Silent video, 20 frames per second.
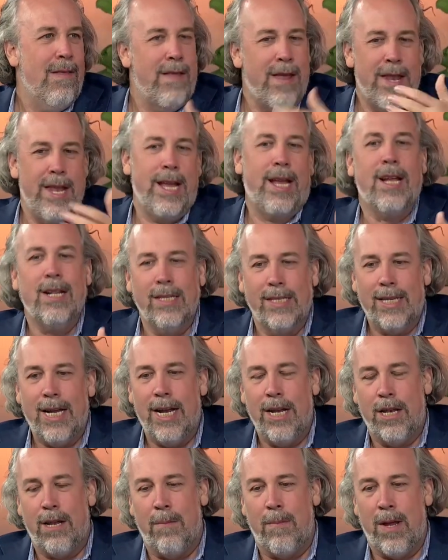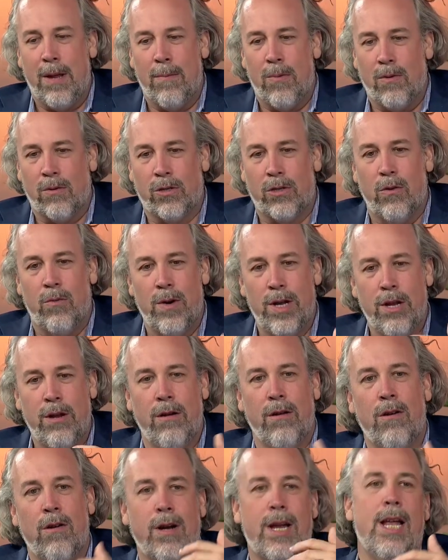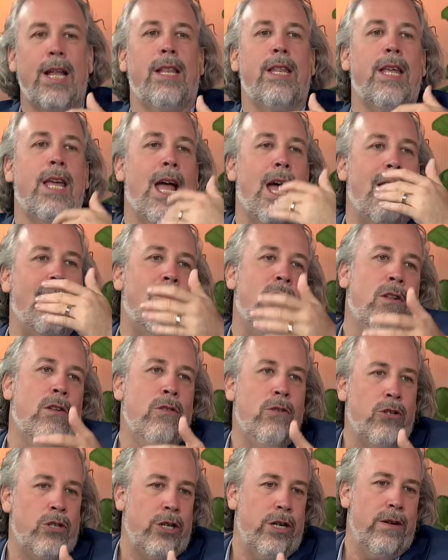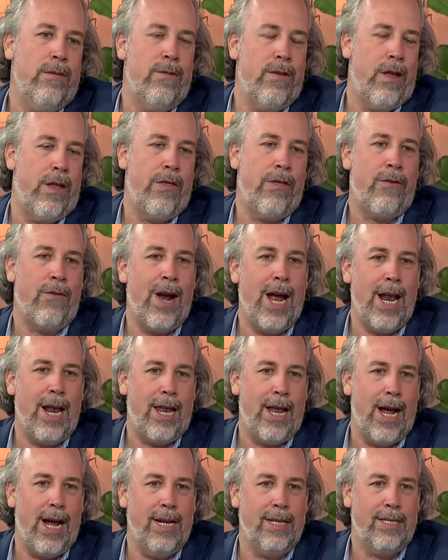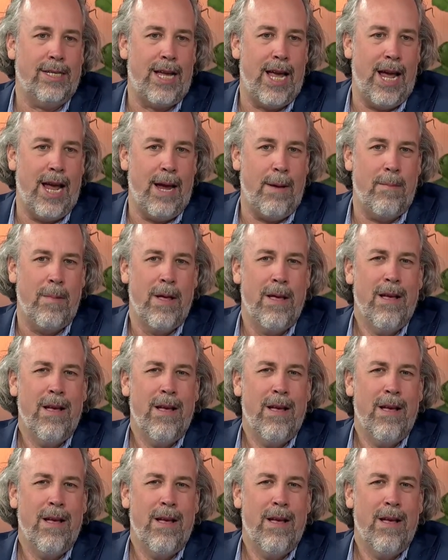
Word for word: that they can send to people. So when you look at the evolution of the threat landscape,